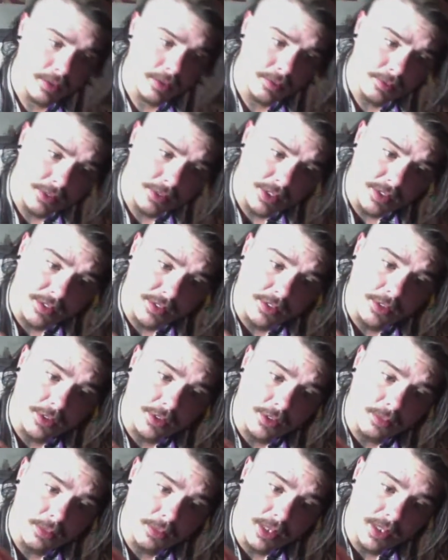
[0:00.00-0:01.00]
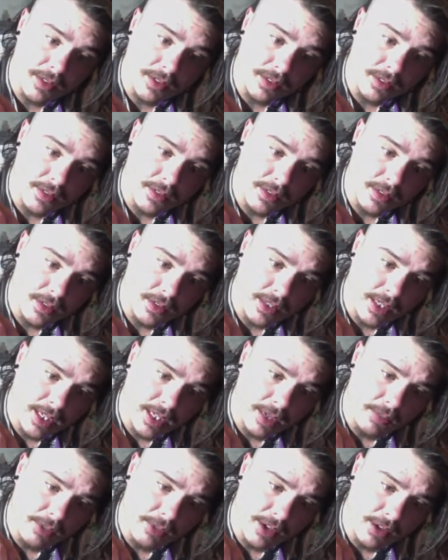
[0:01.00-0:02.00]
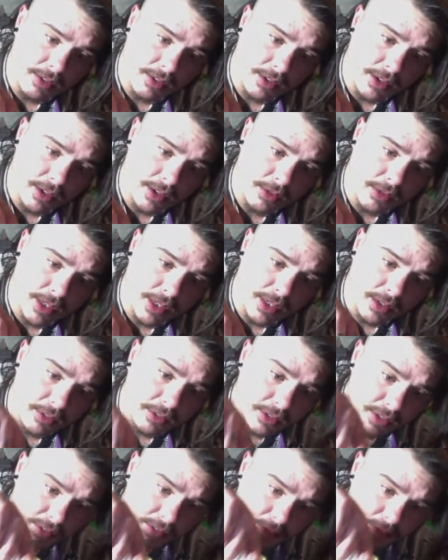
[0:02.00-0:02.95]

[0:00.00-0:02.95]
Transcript: which is good because it comes out really quickly, which is